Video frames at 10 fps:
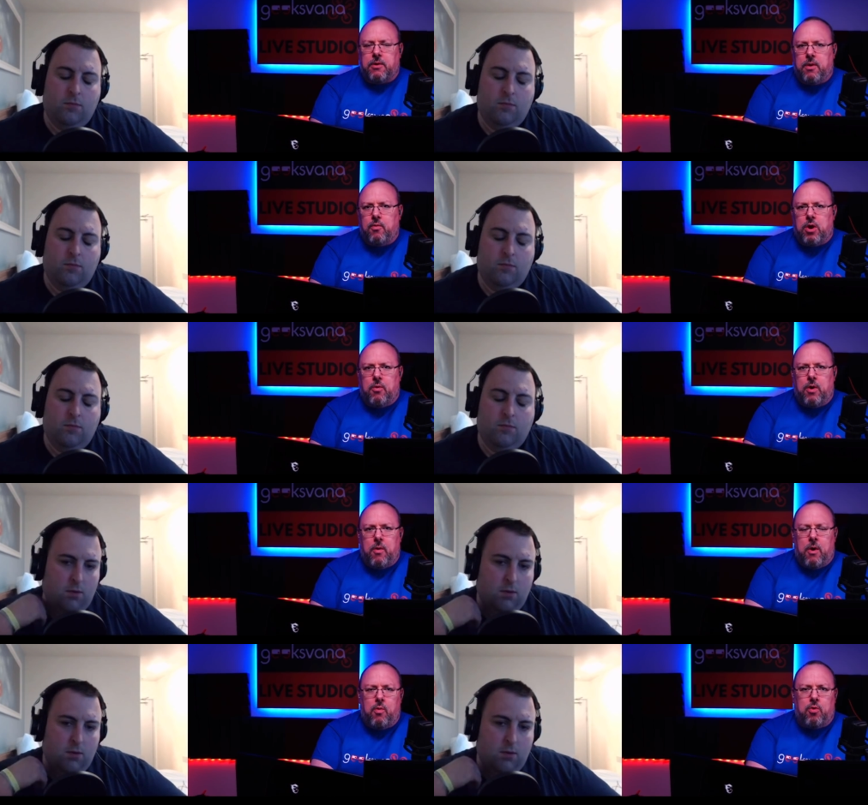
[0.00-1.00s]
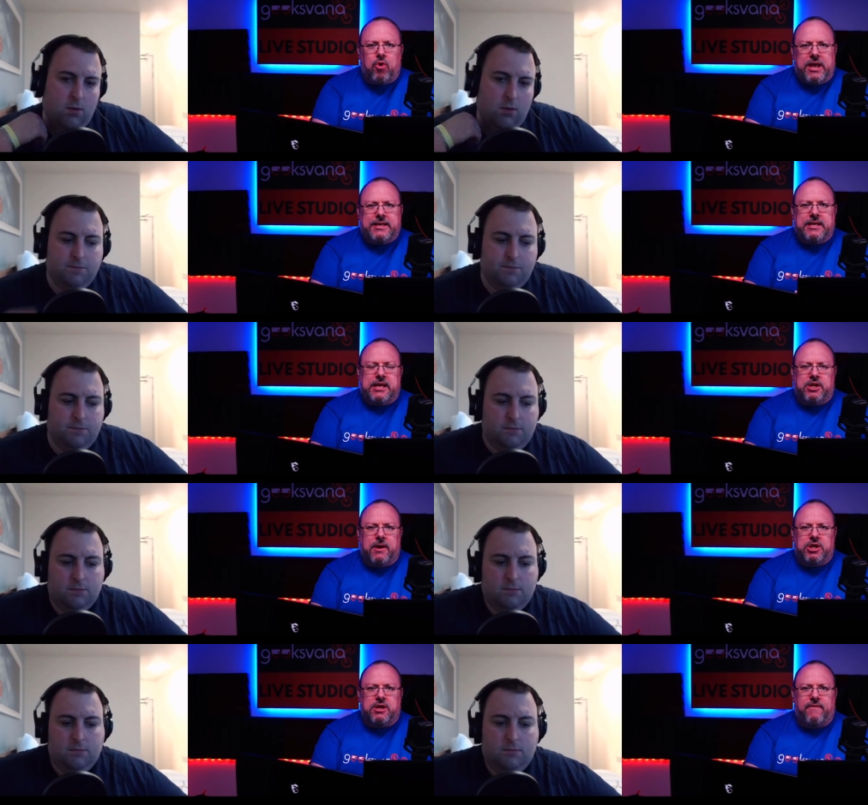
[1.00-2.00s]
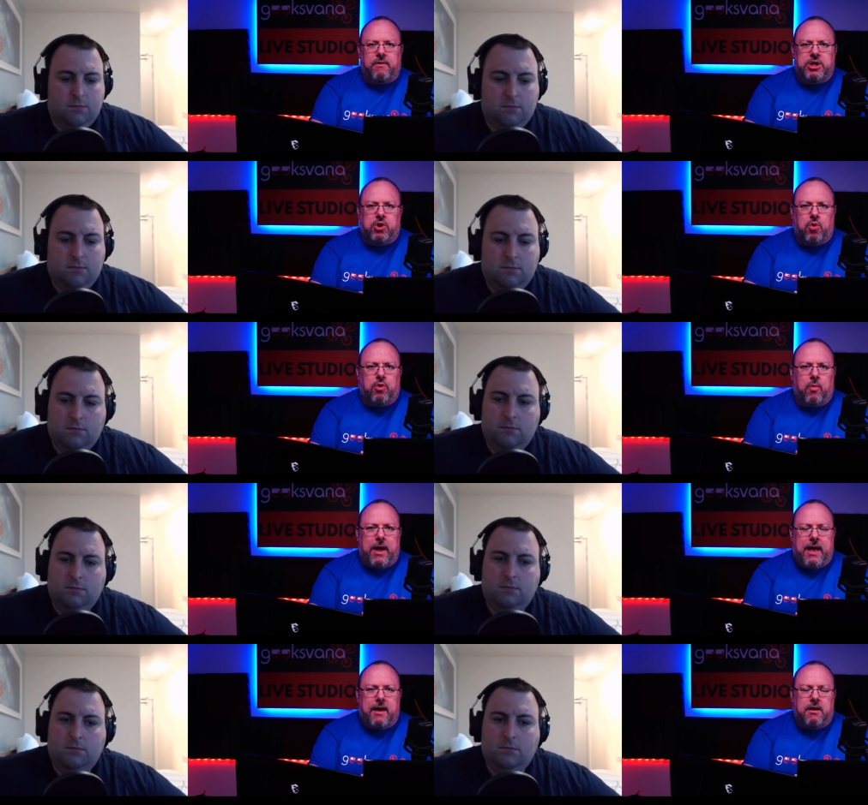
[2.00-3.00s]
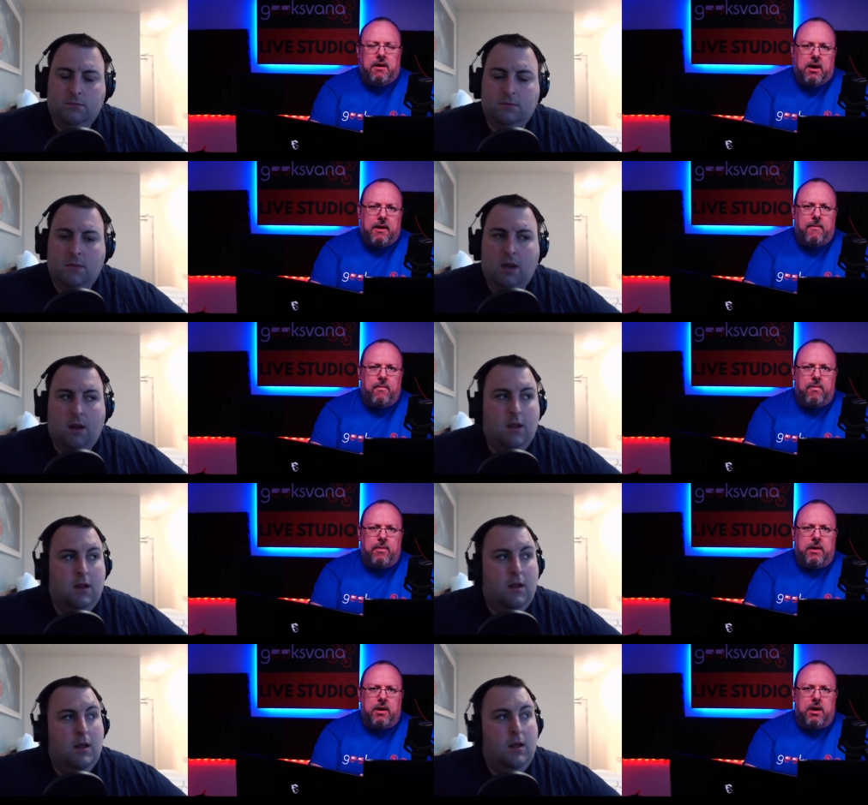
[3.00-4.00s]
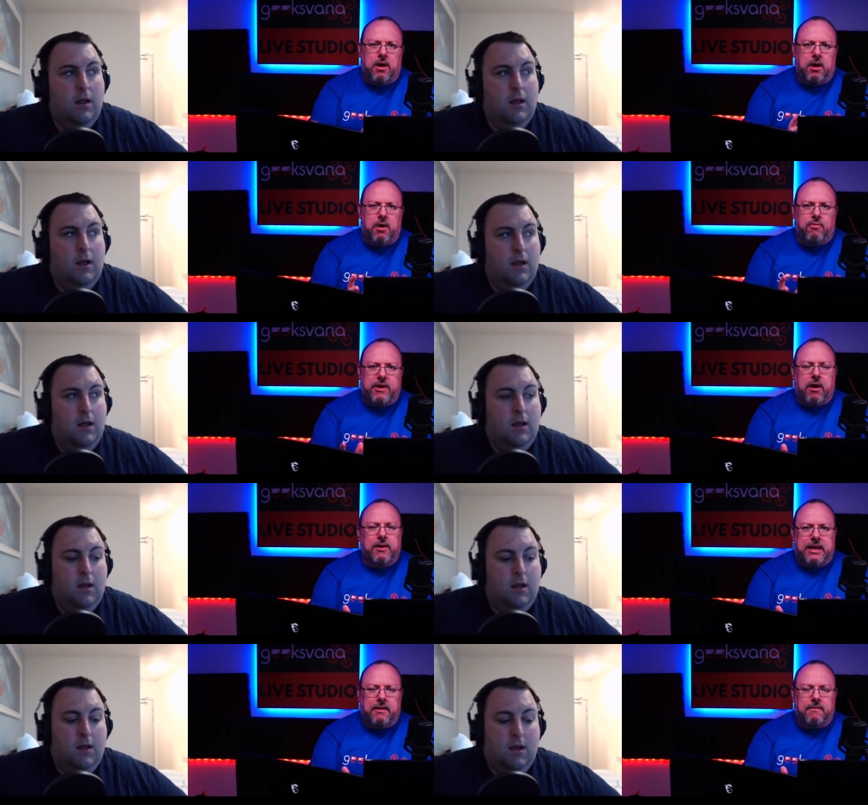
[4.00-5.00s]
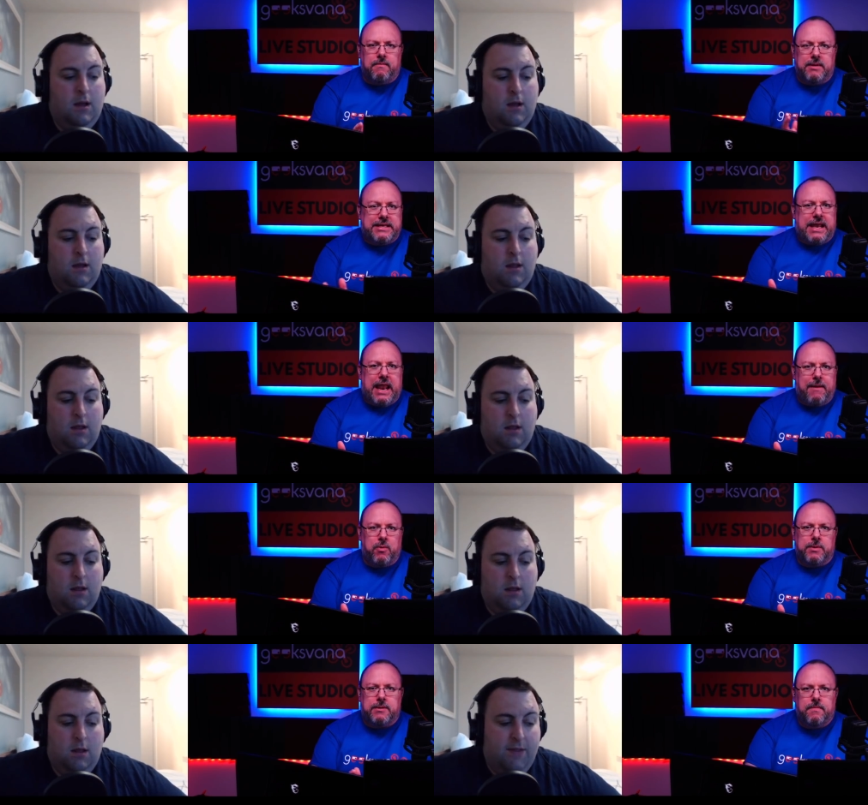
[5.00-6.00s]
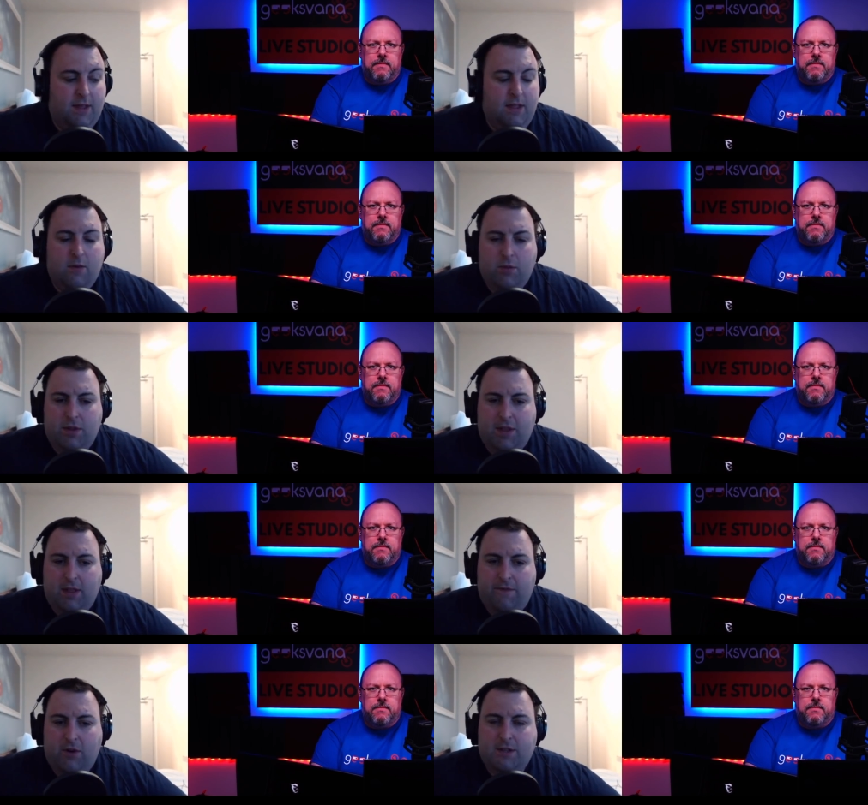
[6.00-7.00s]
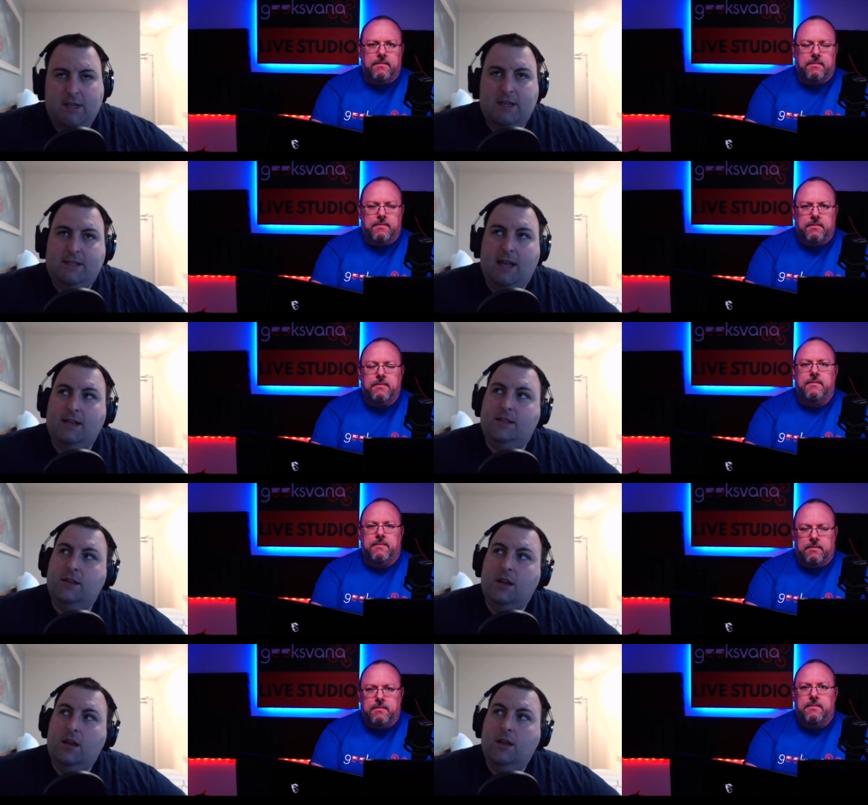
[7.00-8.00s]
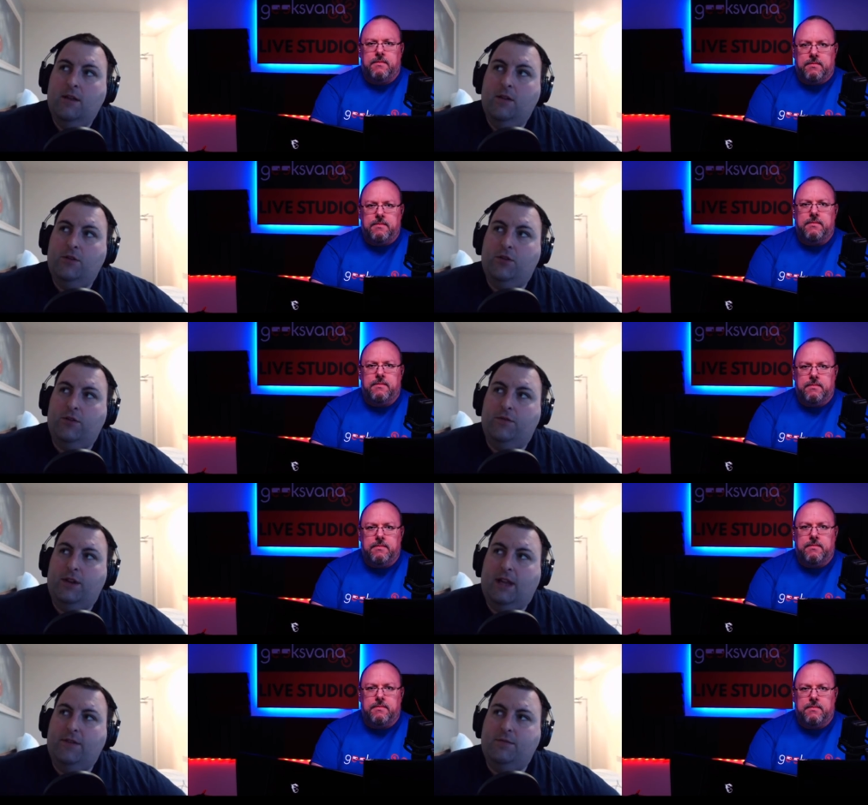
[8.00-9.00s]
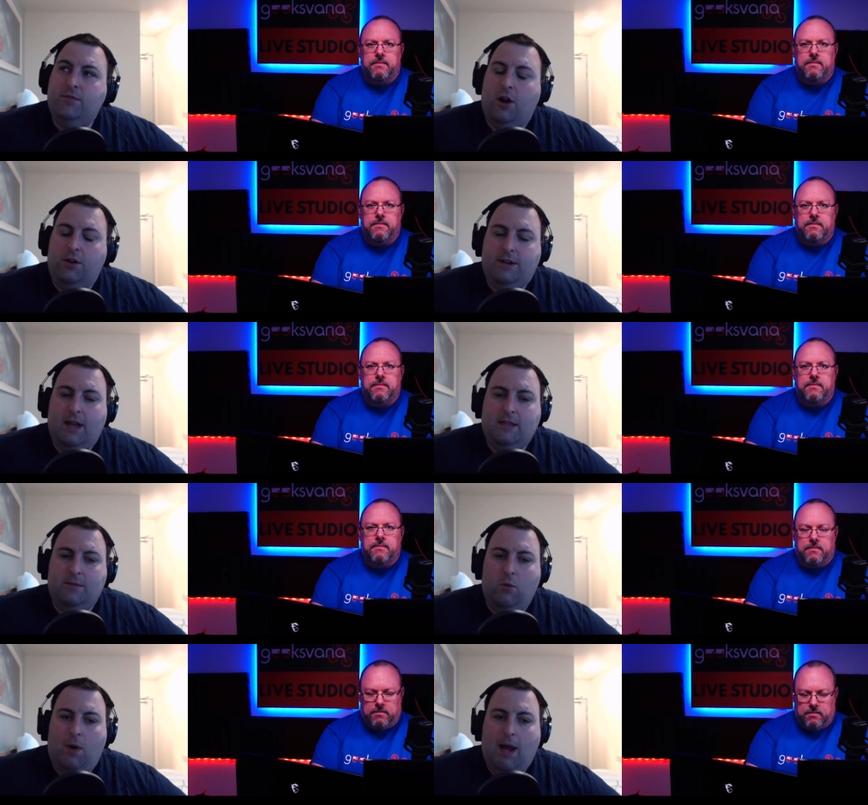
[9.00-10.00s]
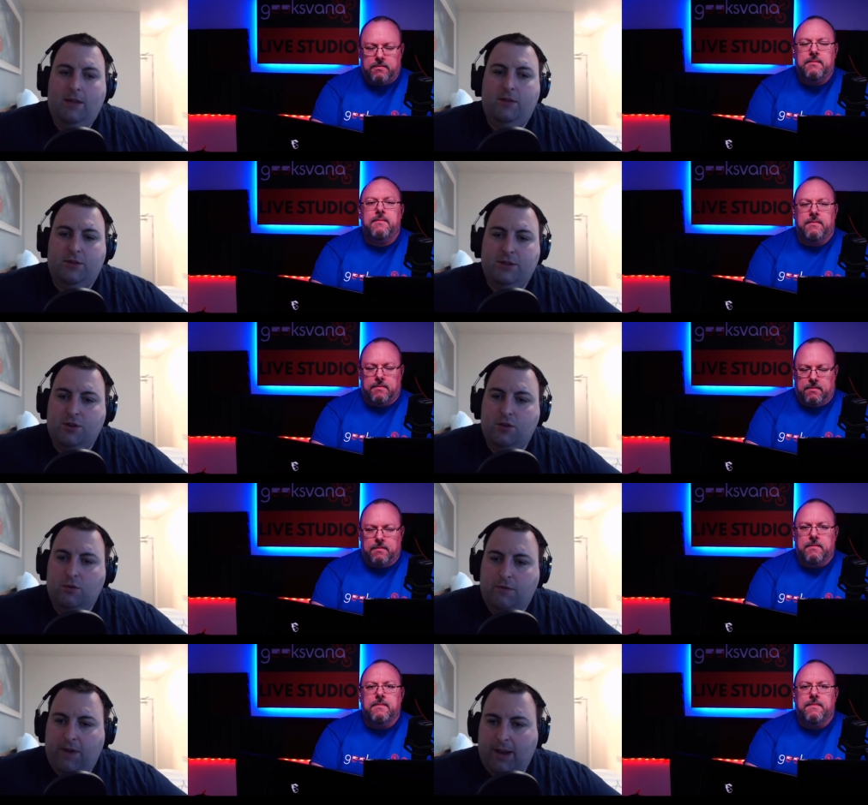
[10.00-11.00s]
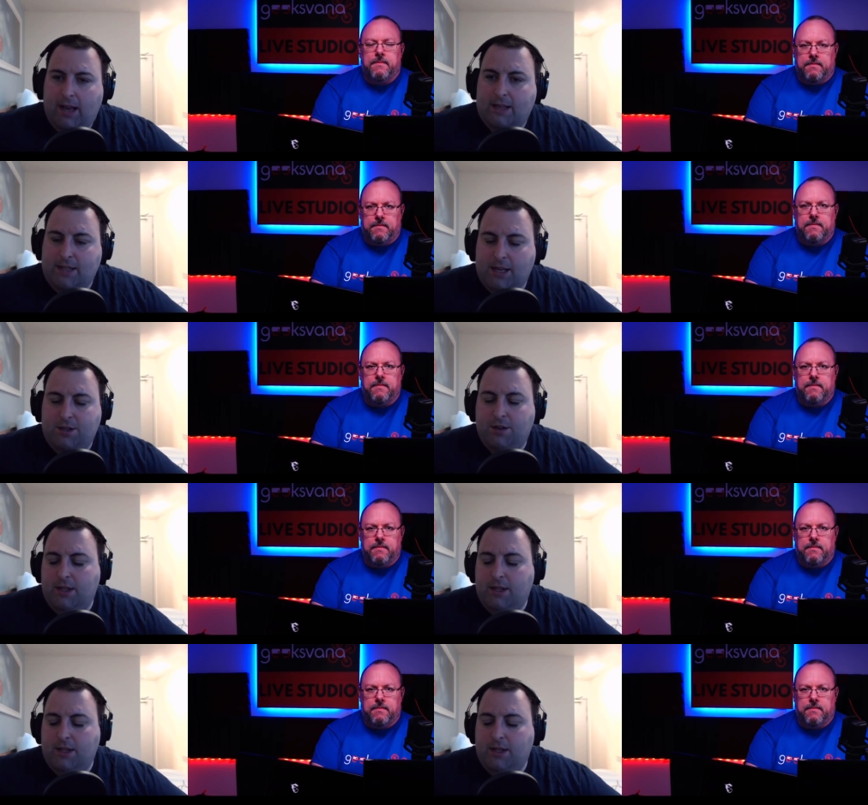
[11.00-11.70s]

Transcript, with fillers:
Speaker 1: w w what is the situation as far as you're aware um, uh, regarding C labels?
Speaker 2: I think, well, I think the first thing to say is sort of to give some context about why there's no finalization on